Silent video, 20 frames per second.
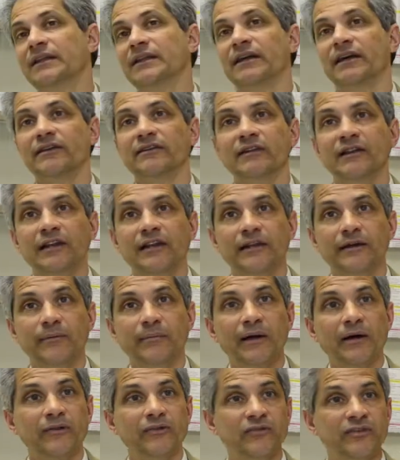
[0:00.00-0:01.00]
until they're
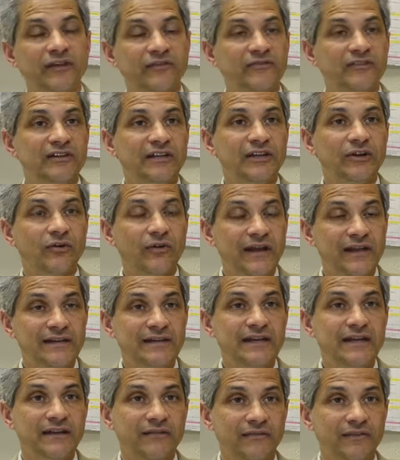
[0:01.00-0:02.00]
about 17 or
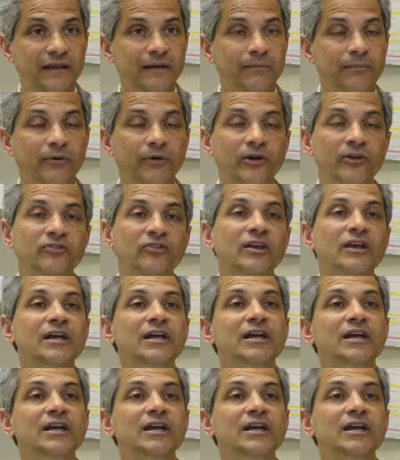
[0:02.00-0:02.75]
18 if they're boys,